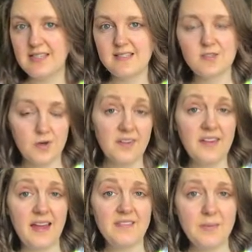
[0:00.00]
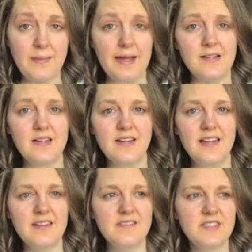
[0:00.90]
is sort of half the battle a
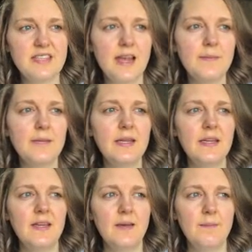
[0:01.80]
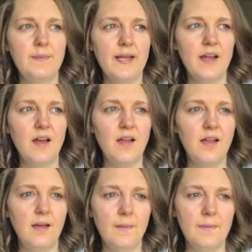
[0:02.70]
lot of the time, but
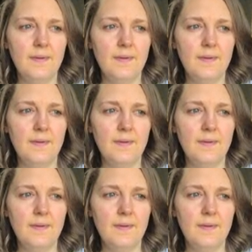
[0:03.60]
I